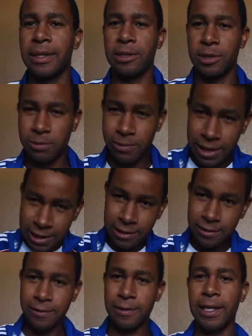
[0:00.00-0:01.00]
There's a
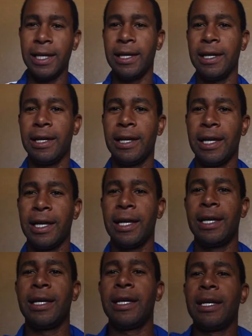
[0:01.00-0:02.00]
reason for that.
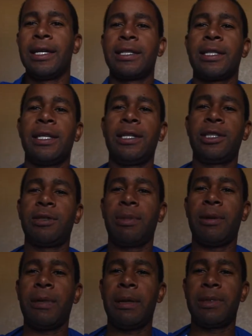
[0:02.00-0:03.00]
It's launching
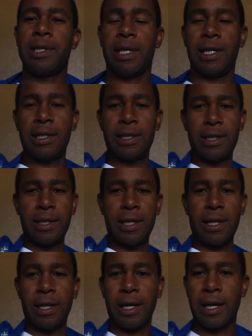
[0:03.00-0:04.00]
my website. You see
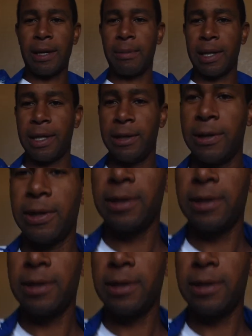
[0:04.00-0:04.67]
that? I got my gear